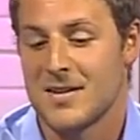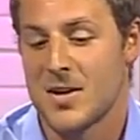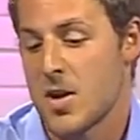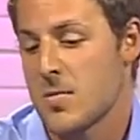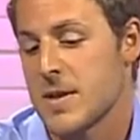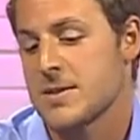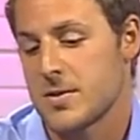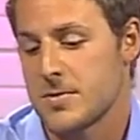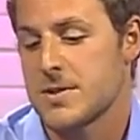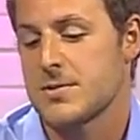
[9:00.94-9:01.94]
are based
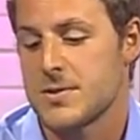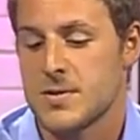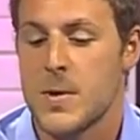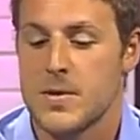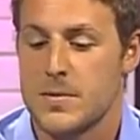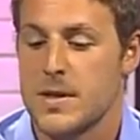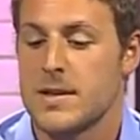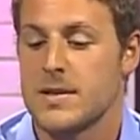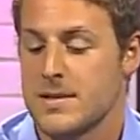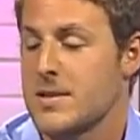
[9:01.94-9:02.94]
on resources,
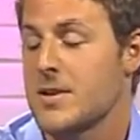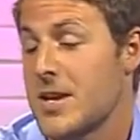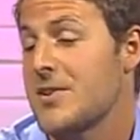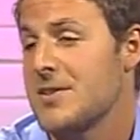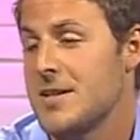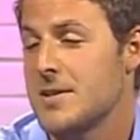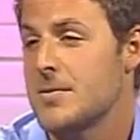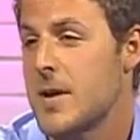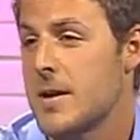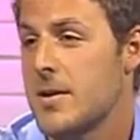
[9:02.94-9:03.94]
that are guaranteed
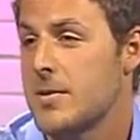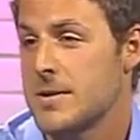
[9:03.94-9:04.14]
to run out.